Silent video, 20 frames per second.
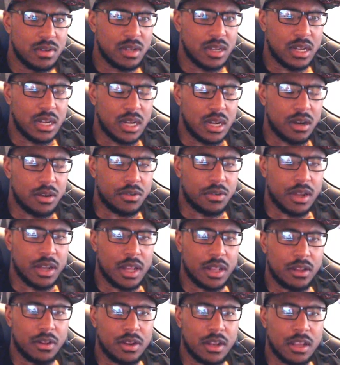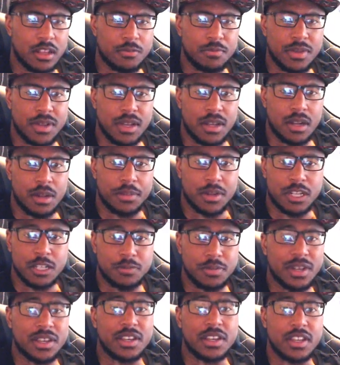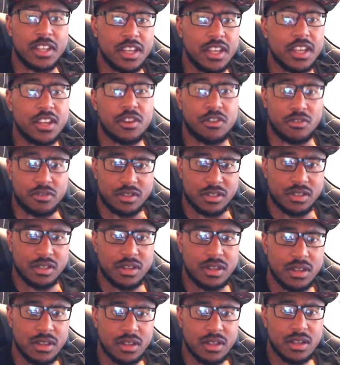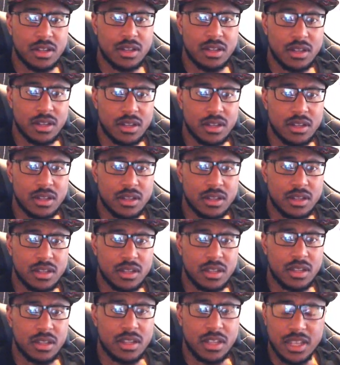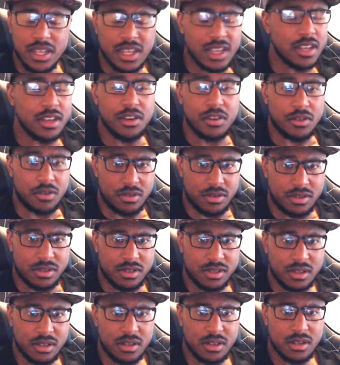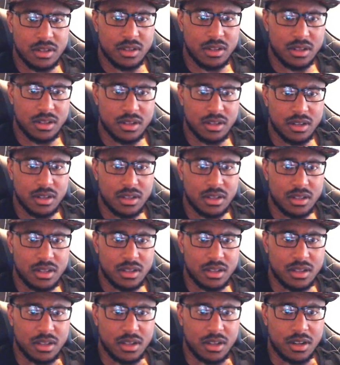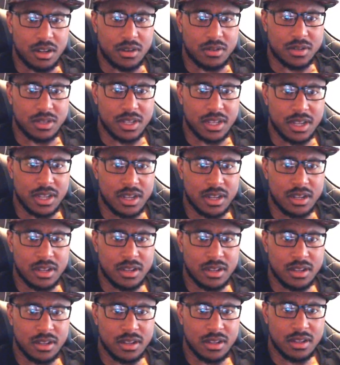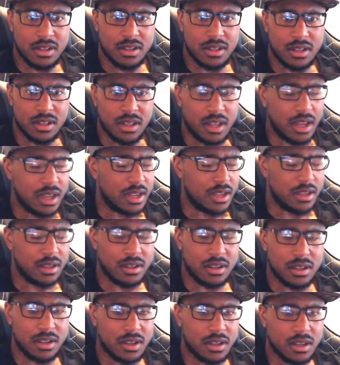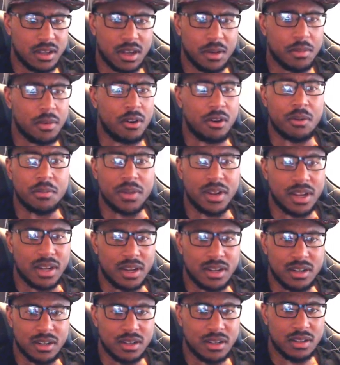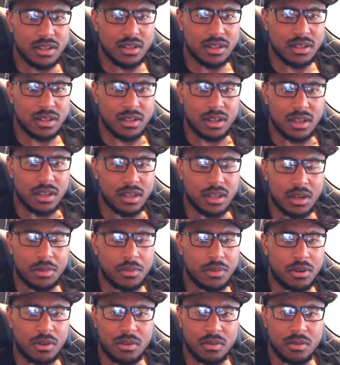I don't know how long that's been. I mean, it's been years, you know what I'm saying? Like, come on, man. Like, come on.